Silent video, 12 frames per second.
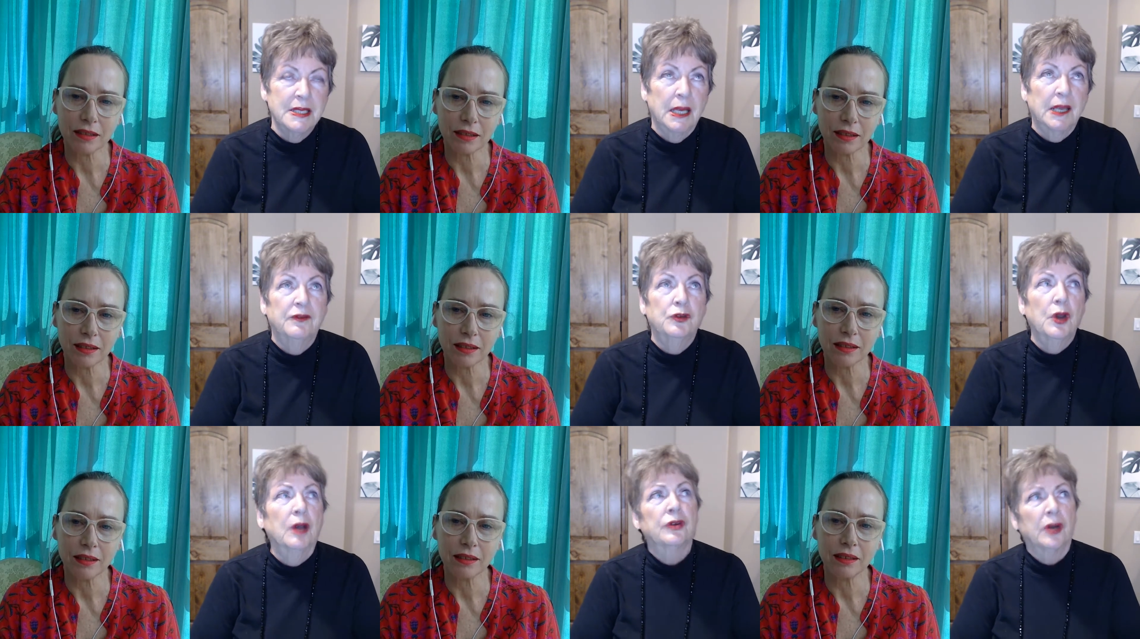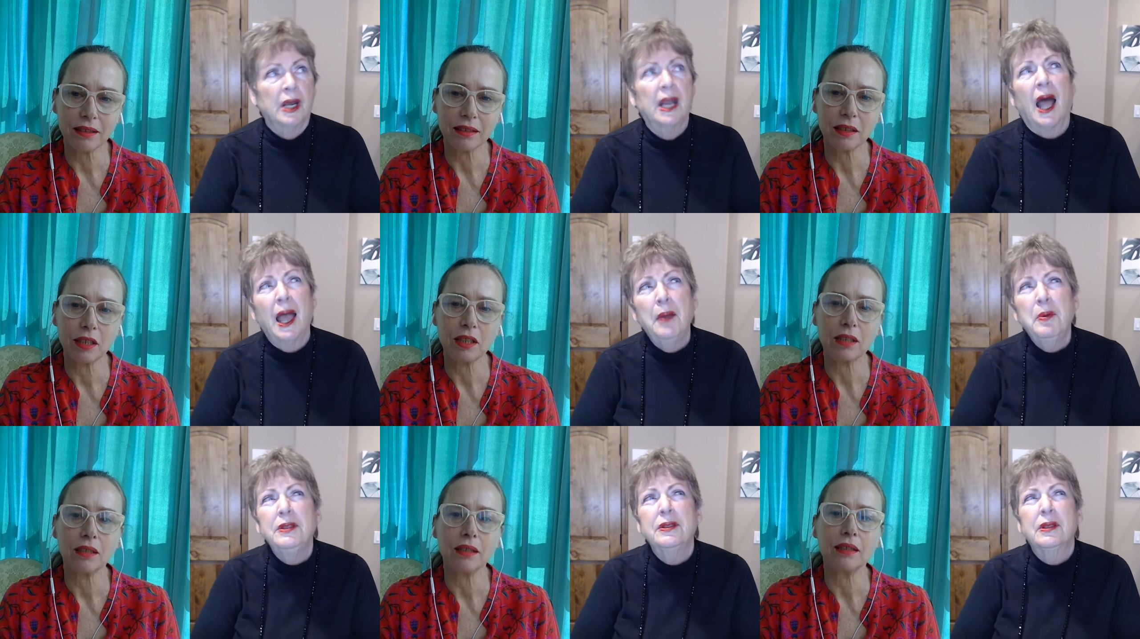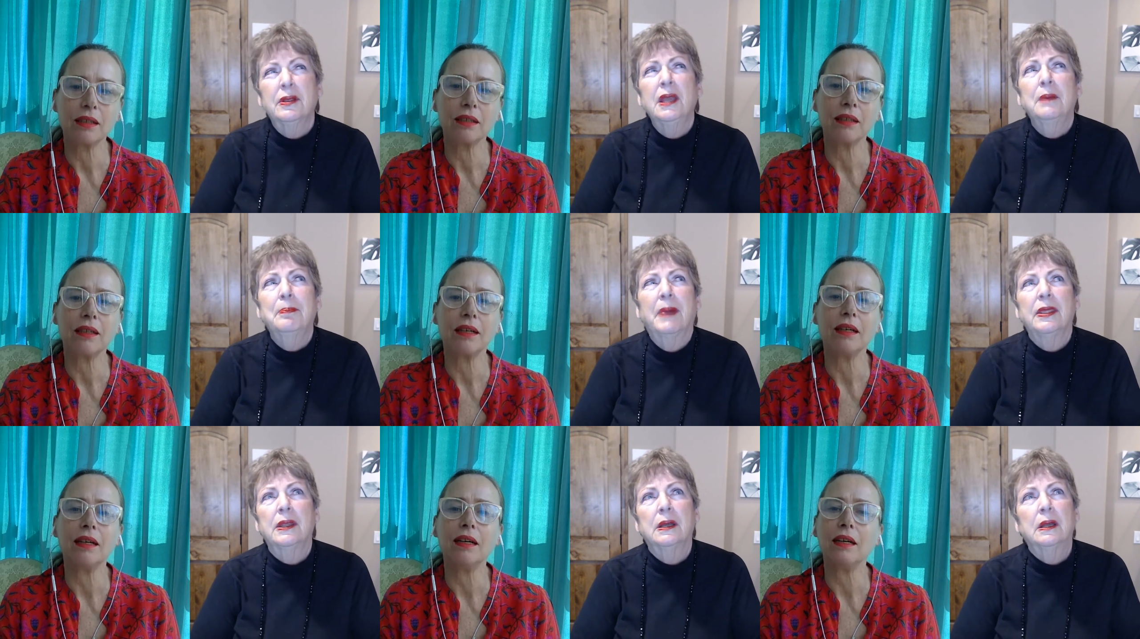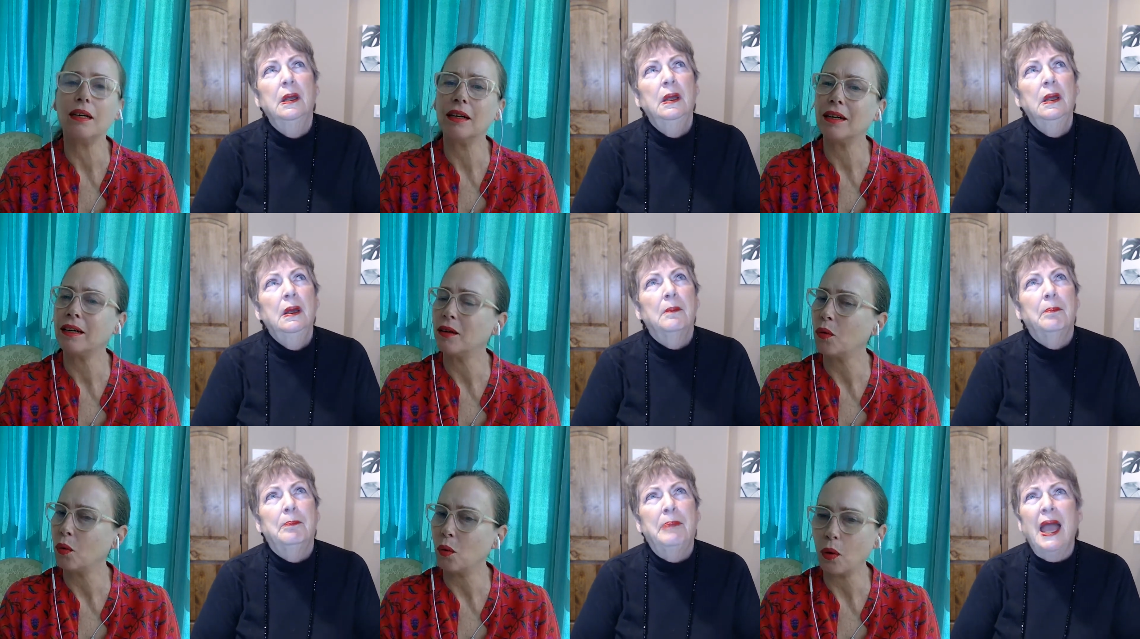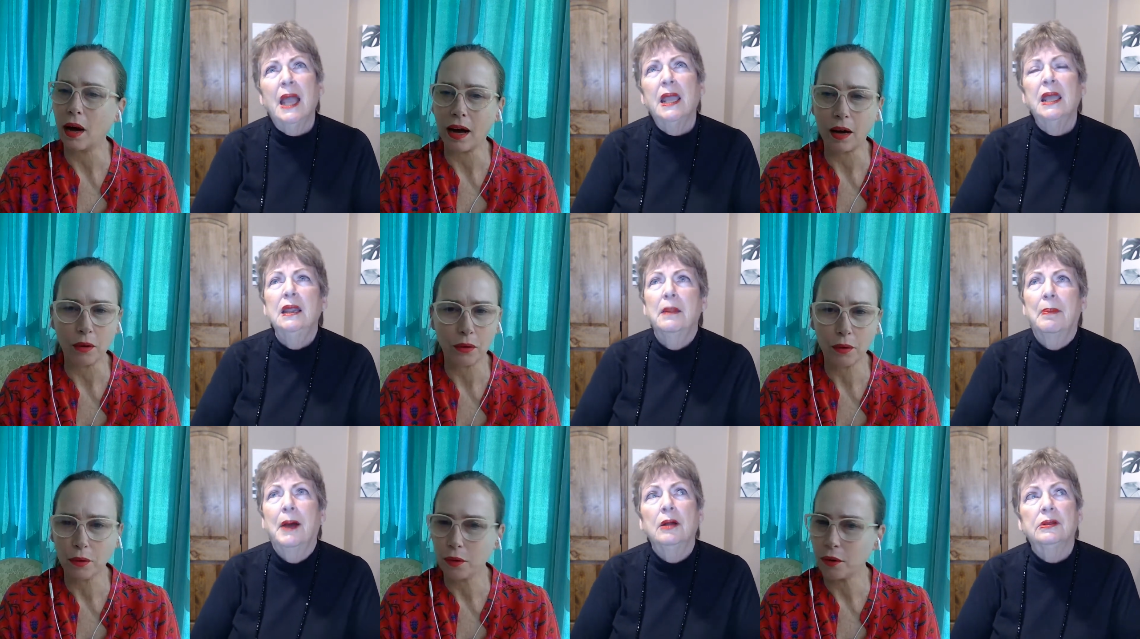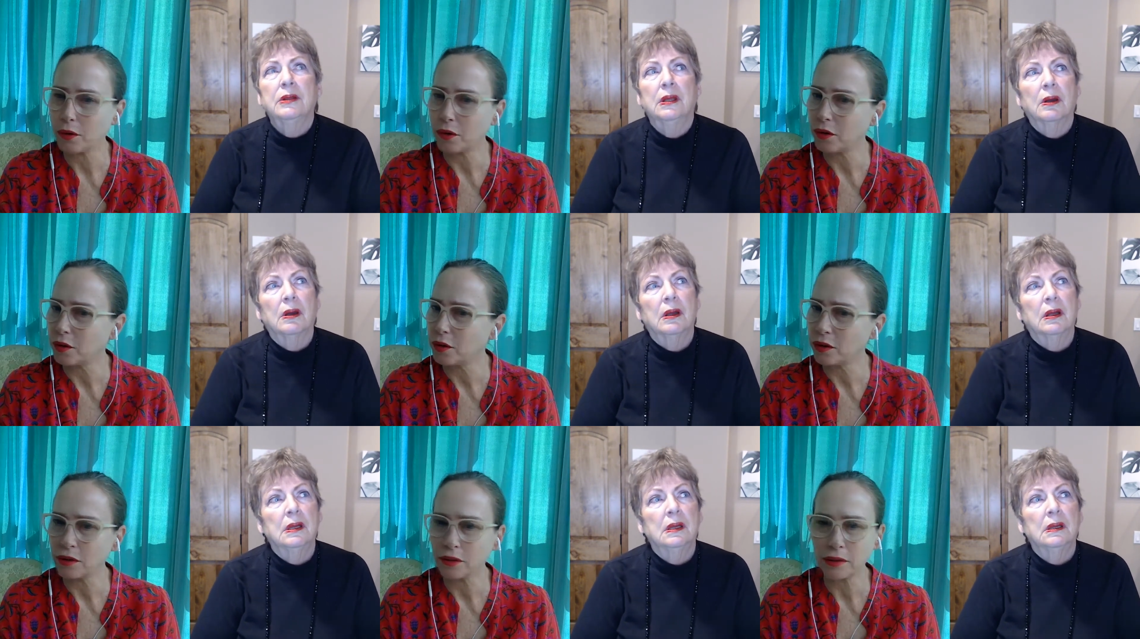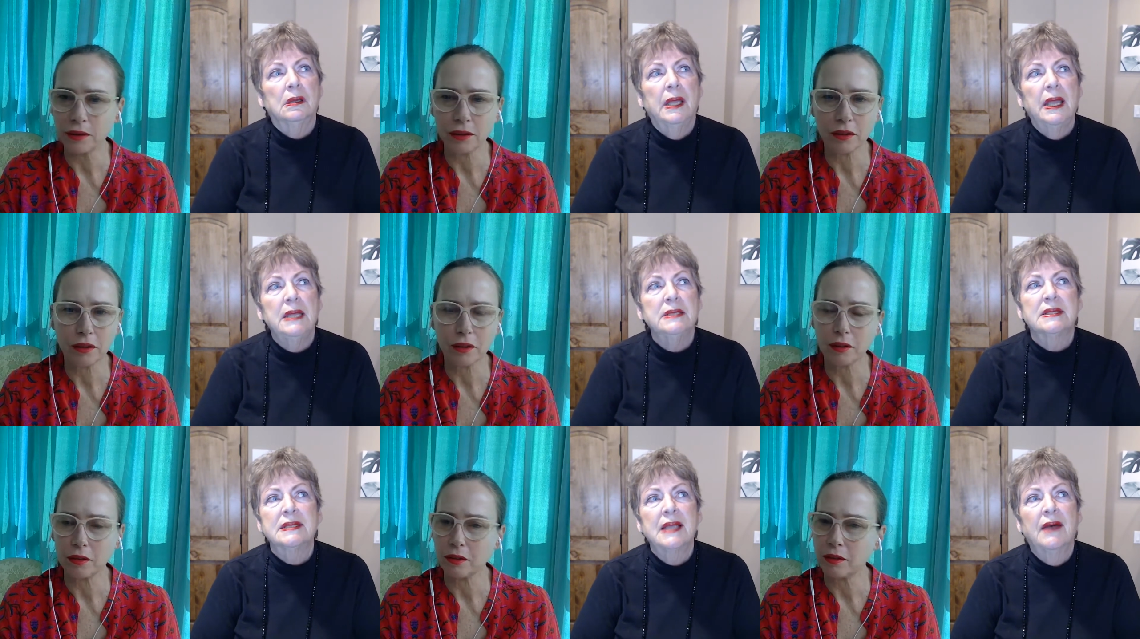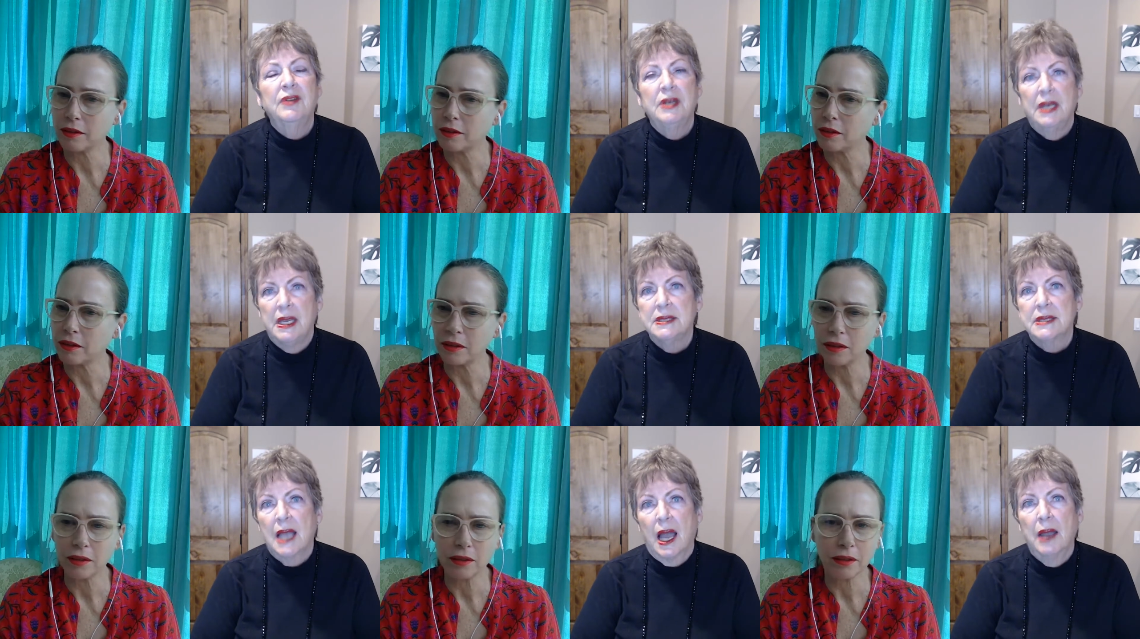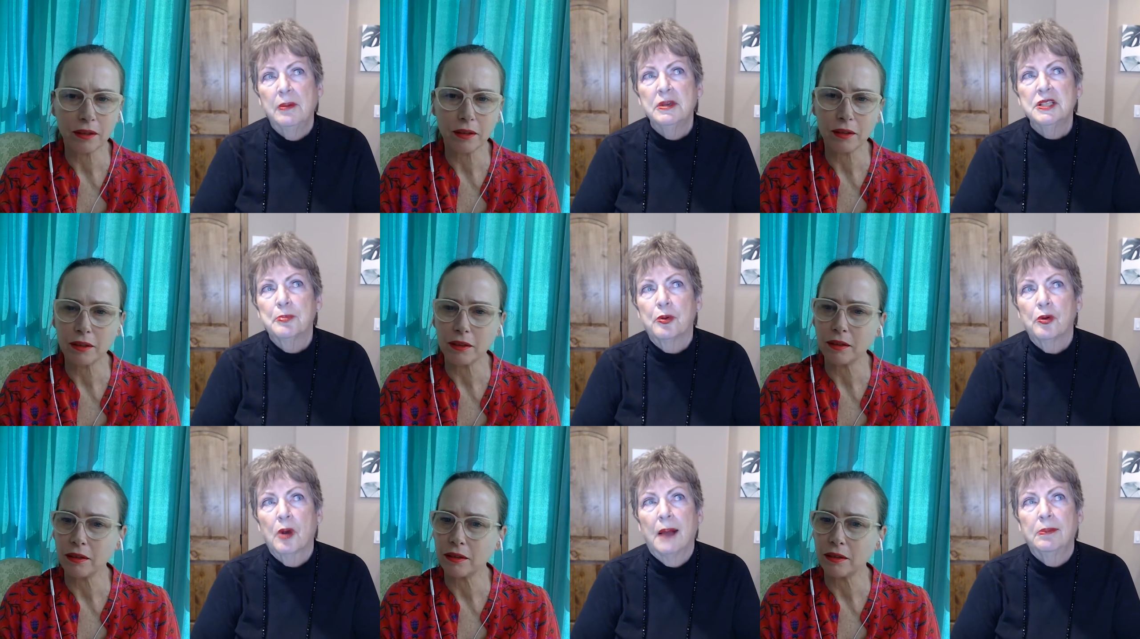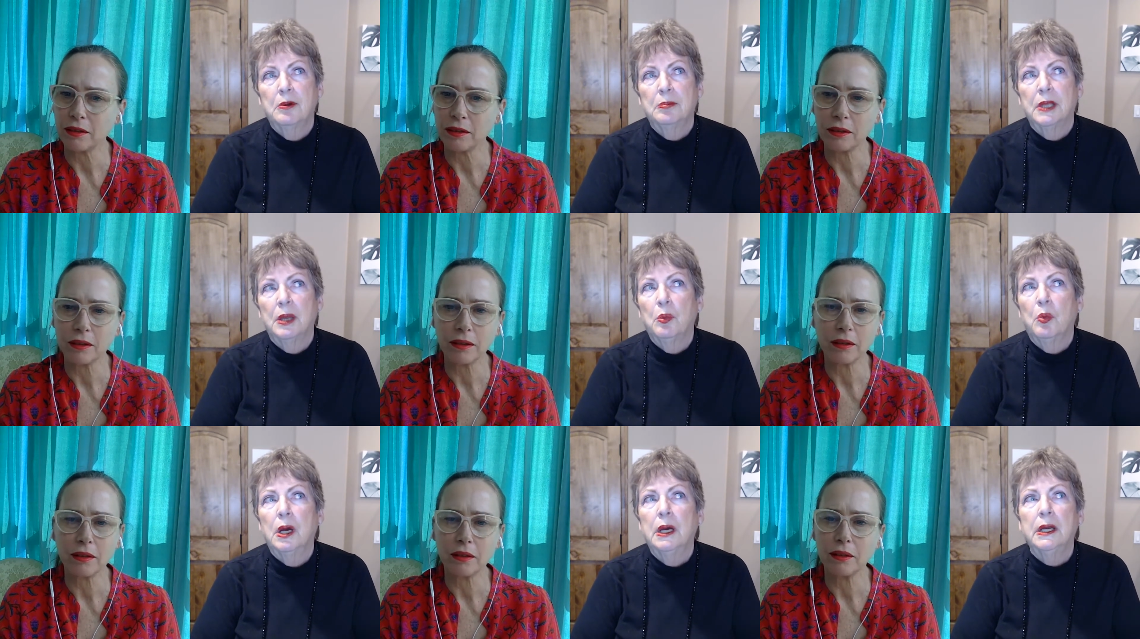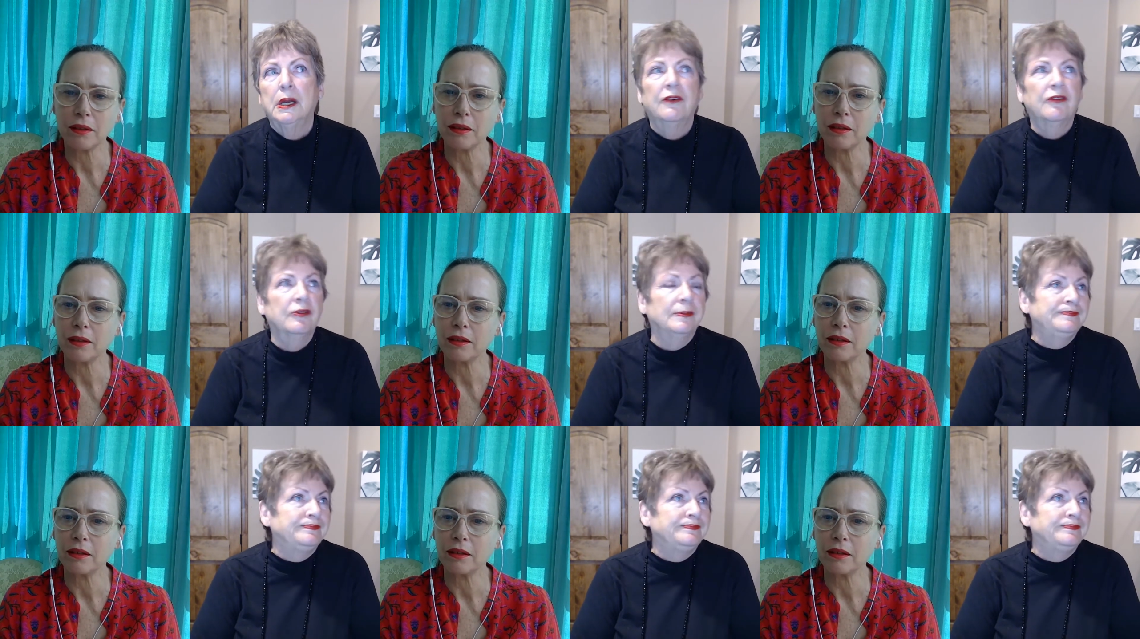Speaker 1: executive director. And I would think by the back in about the late 70s, I was probably one of